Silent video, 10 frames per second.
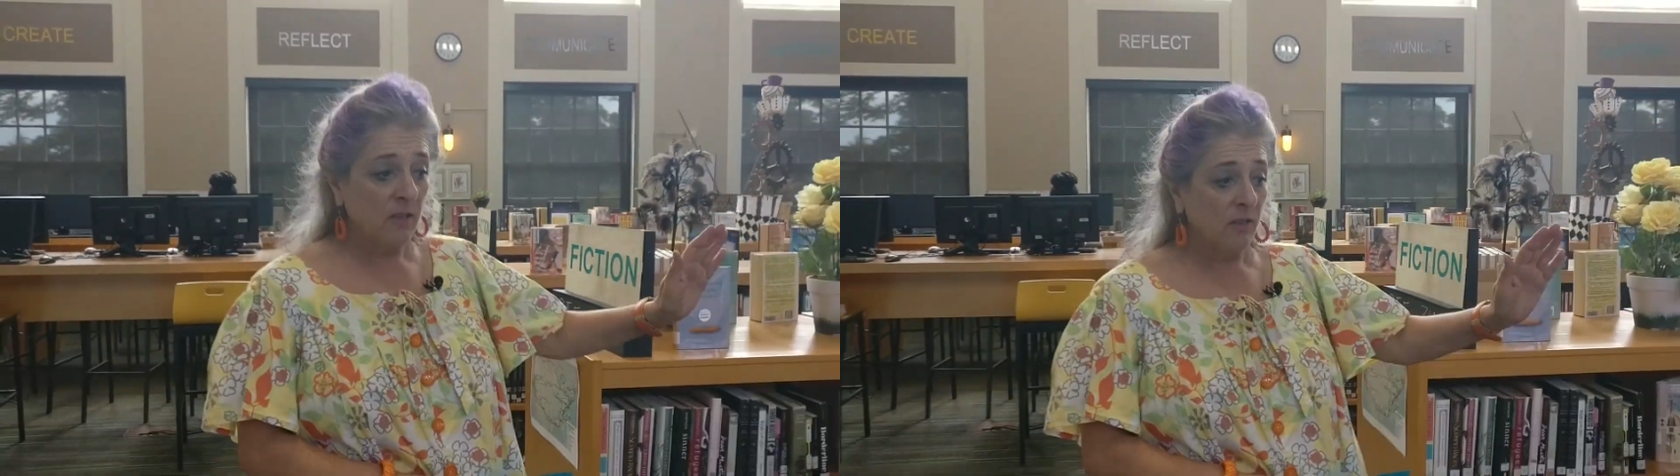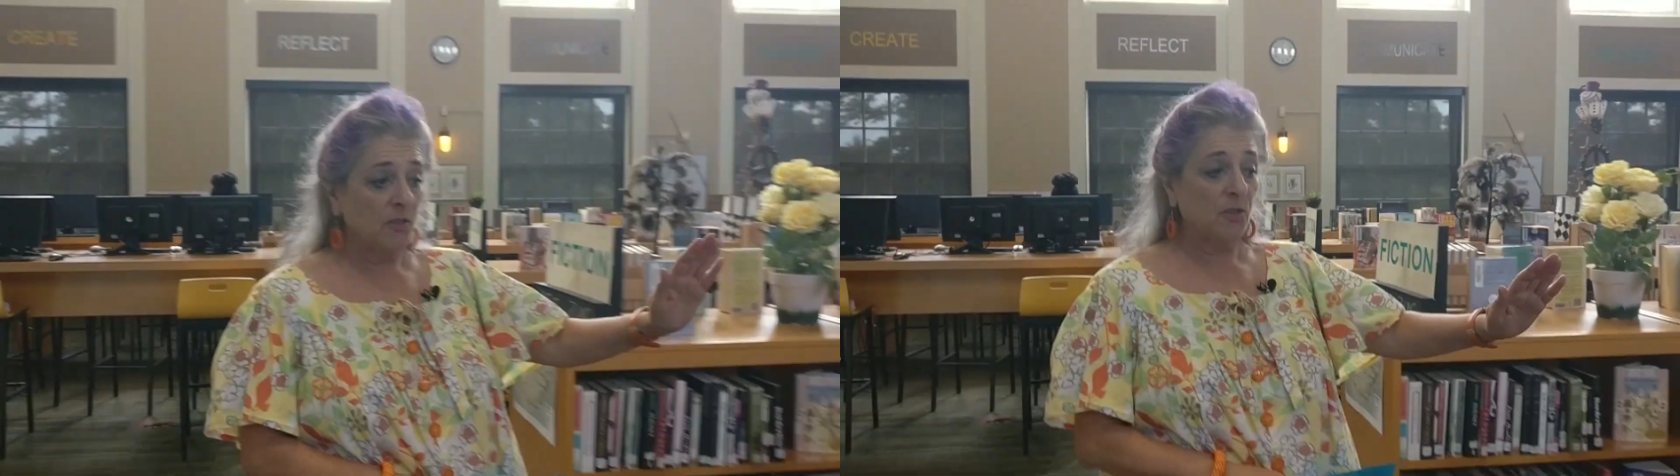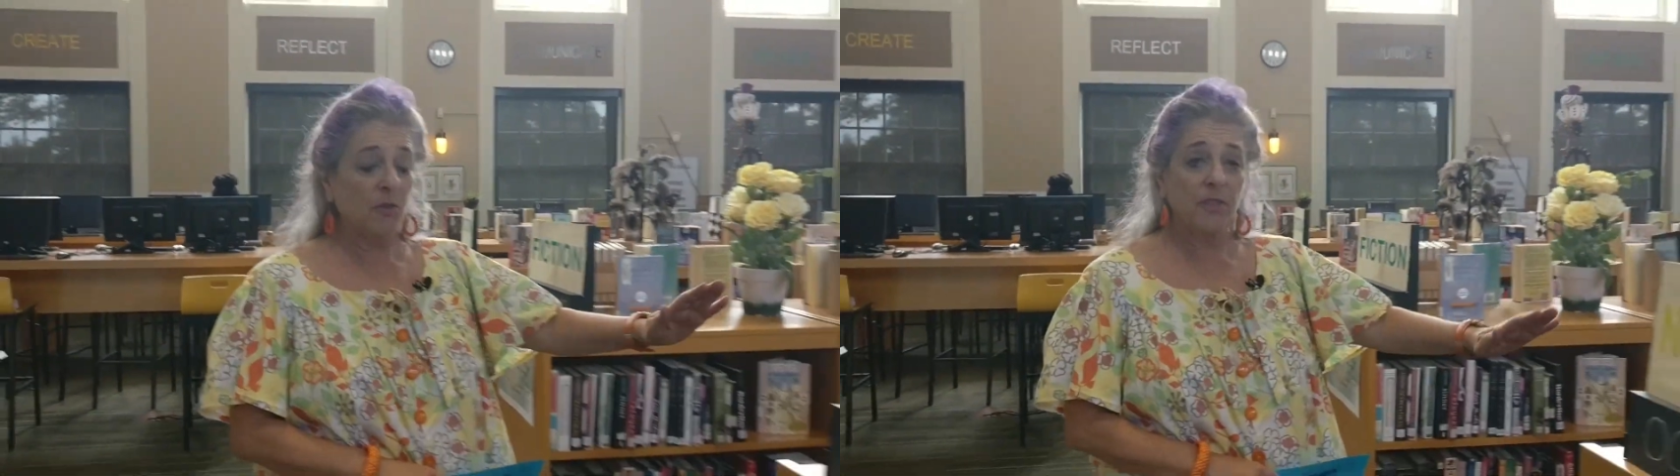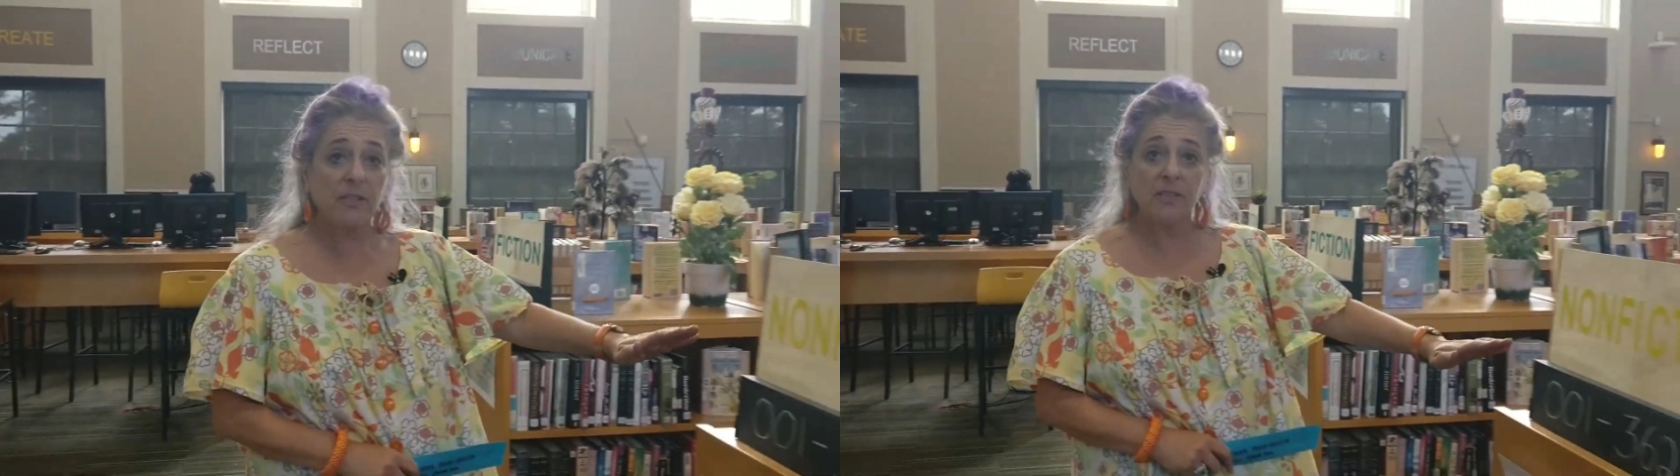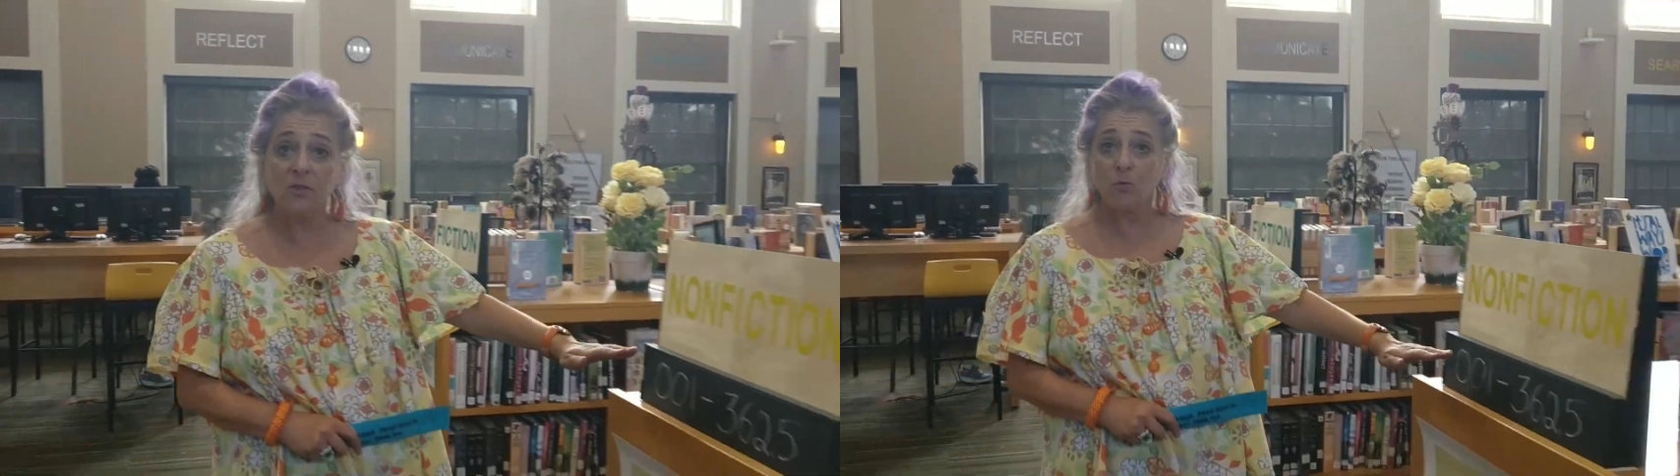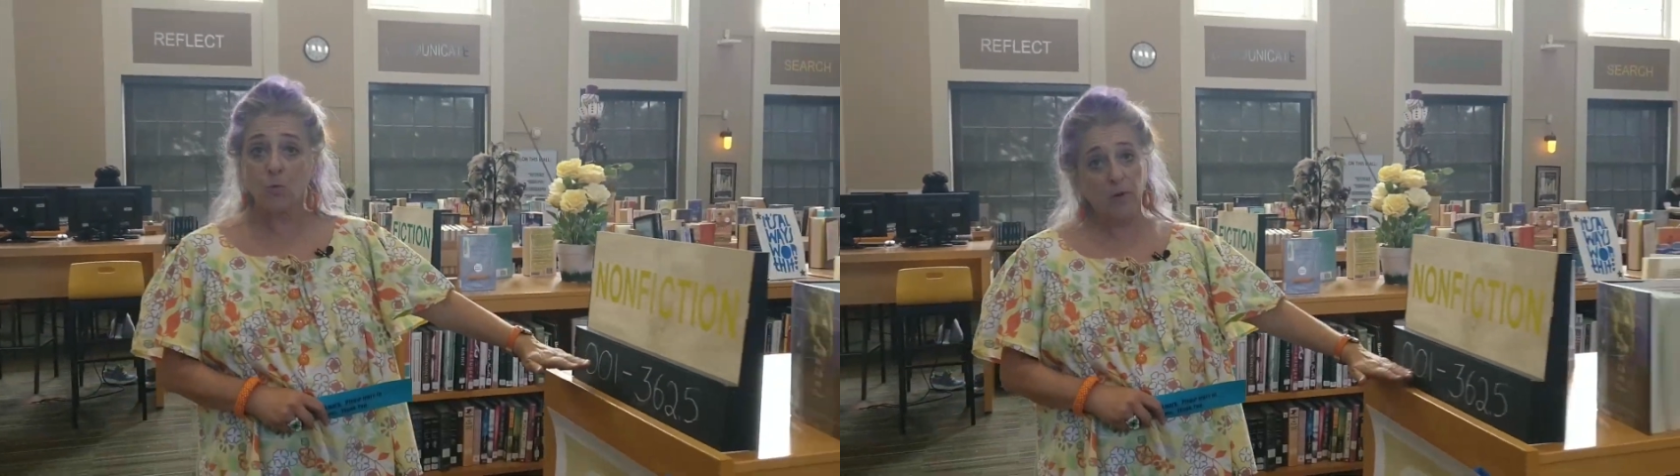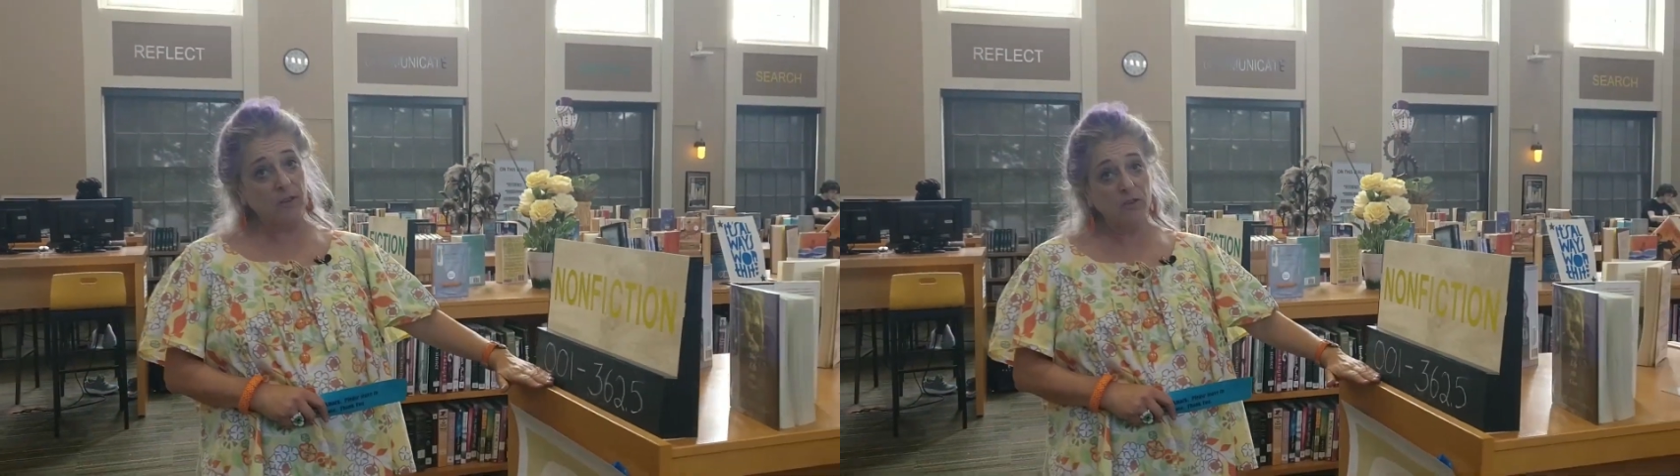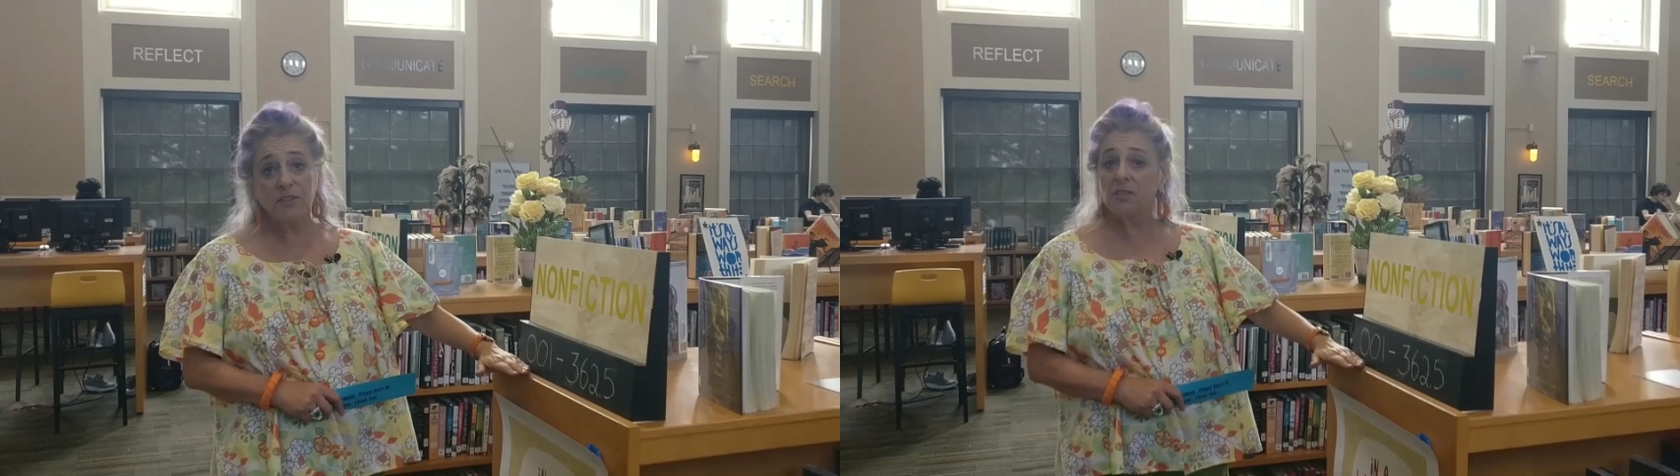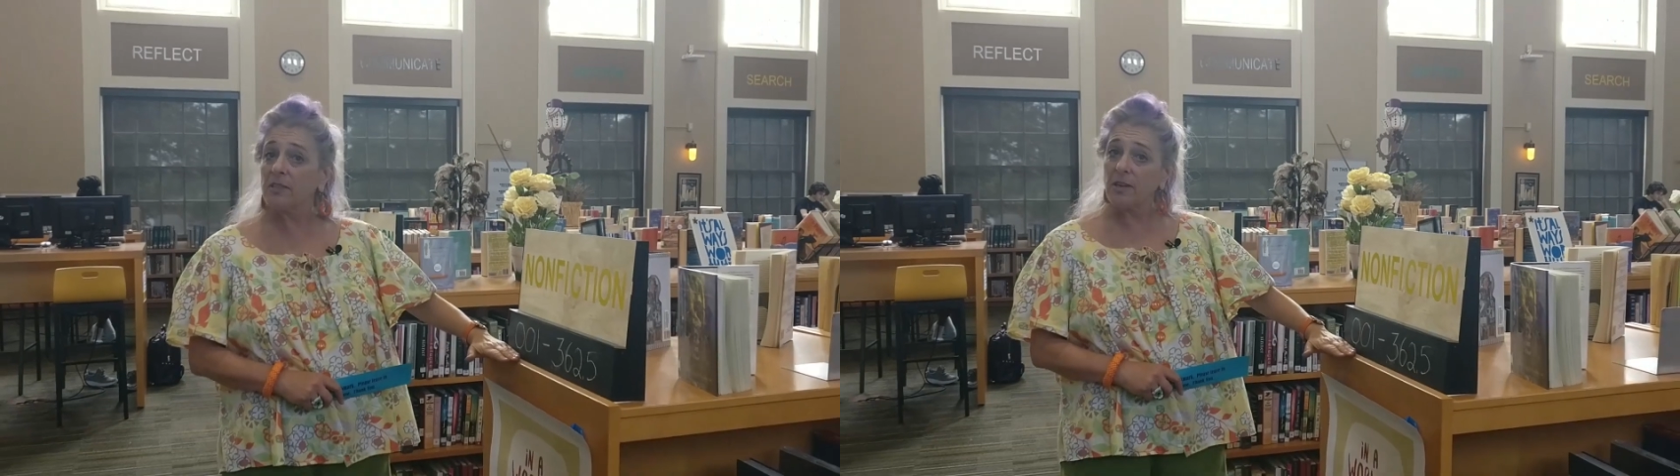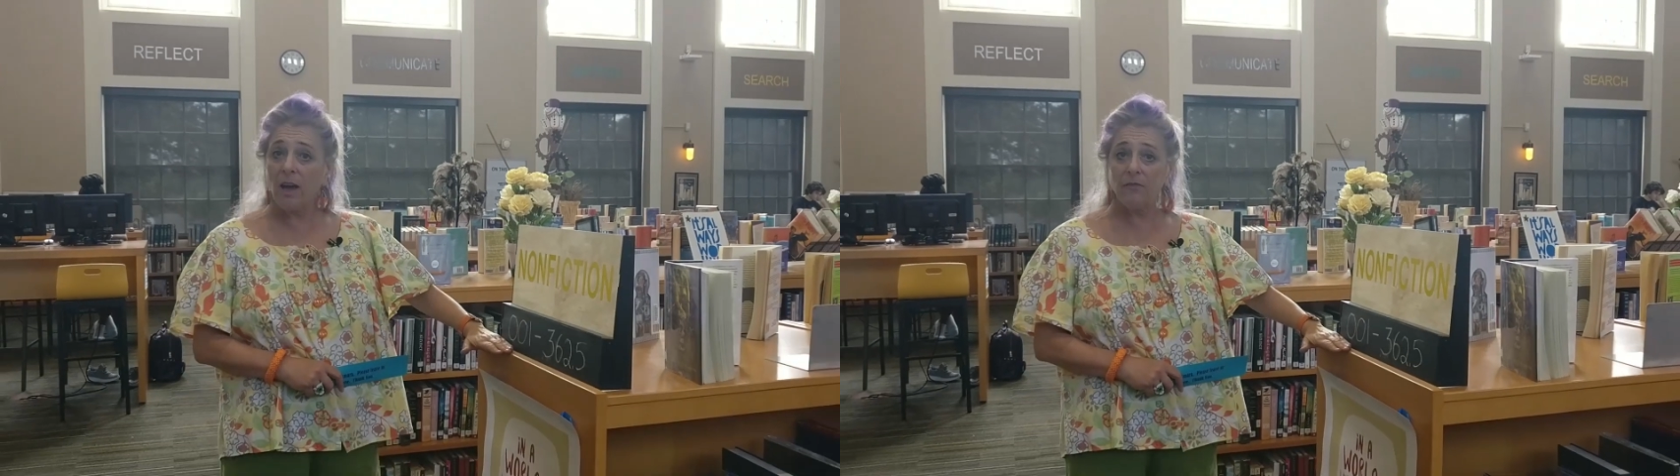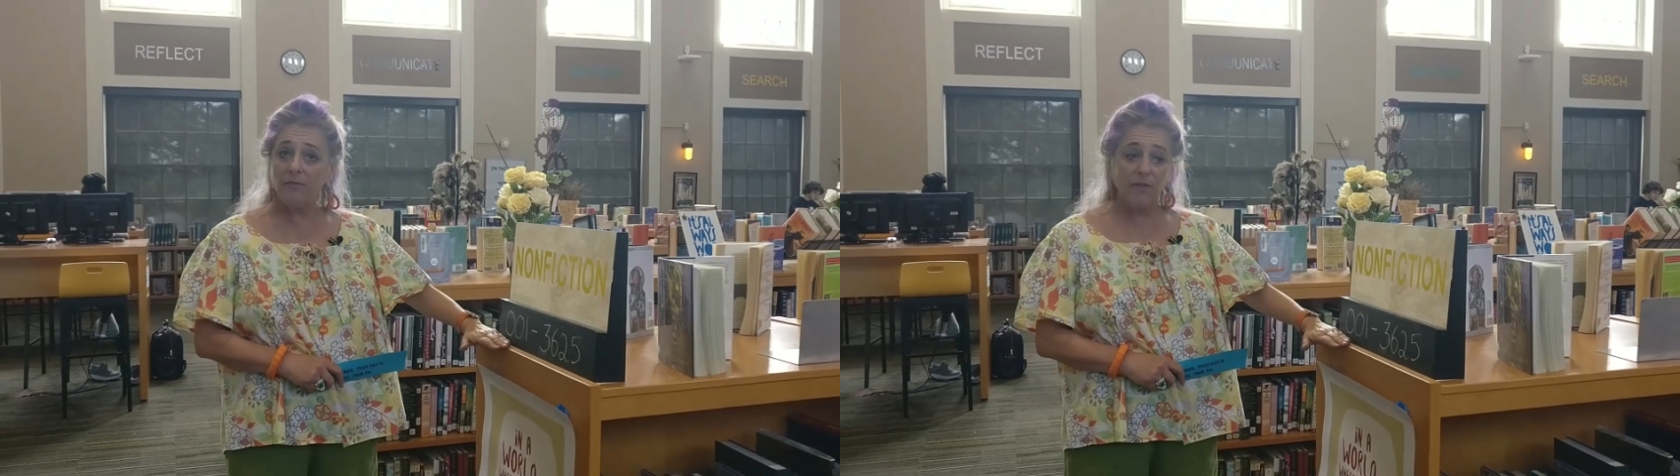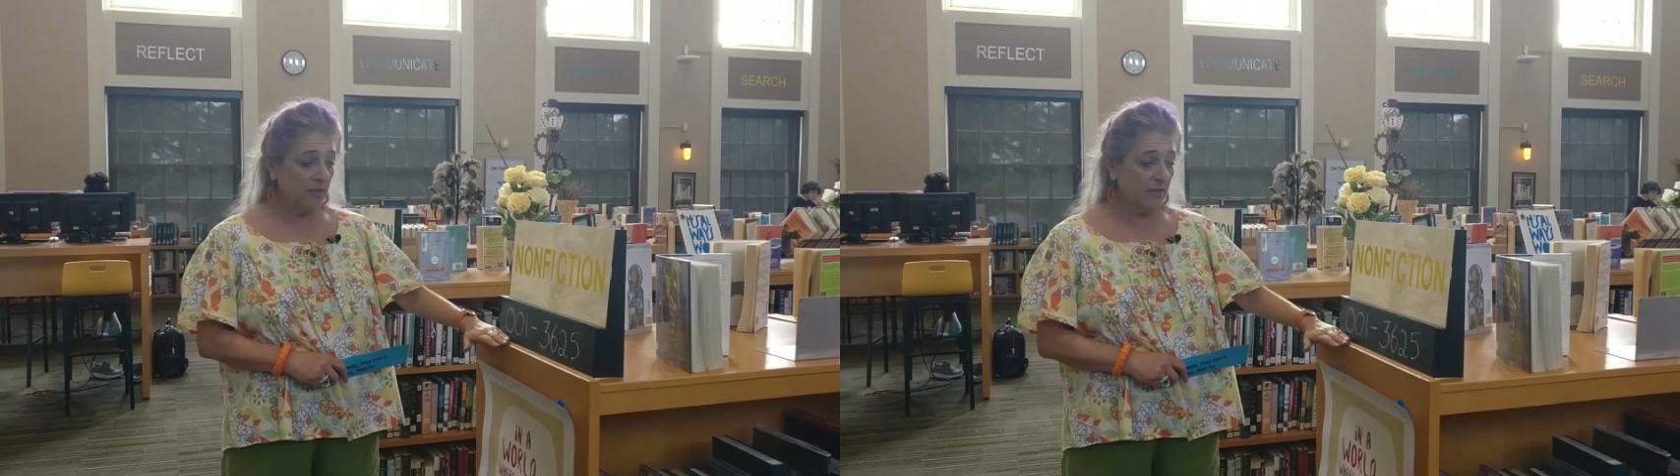So this is real stuff,